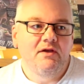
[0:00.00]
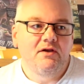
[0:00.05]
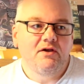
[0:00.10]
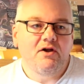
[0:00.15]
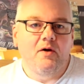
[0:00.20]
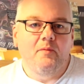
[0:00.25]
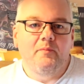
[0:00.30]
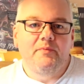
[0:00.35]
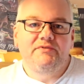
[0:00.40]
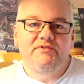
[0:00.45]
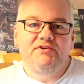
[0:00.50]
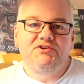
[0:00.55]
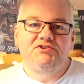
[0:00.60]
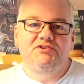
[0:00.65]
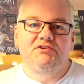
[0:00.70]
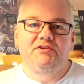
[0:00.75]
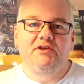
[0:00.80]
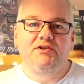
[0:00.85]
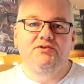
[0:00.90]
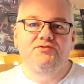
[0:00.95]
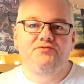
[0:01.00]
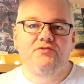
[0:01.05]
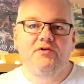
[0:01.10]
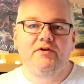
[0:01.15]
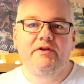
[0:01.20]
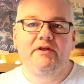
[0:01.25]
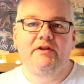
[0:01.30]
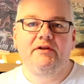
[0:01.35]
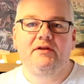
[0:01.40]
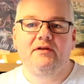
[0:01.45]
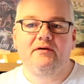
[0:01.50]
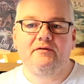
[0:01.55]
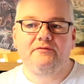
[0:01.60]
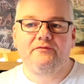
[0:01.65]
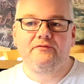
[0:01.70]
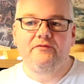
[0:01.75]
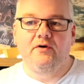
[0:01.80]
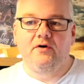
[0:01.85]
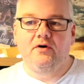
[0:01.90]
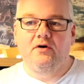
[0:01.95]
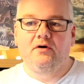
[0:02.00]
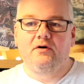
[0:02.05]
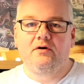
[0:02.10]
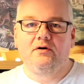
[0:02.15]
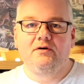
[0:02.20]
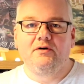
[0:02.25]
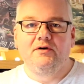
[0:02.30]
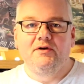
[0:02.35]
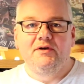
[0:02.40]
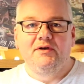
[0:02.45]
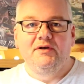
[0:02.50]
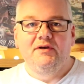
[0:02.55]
competition that he's running for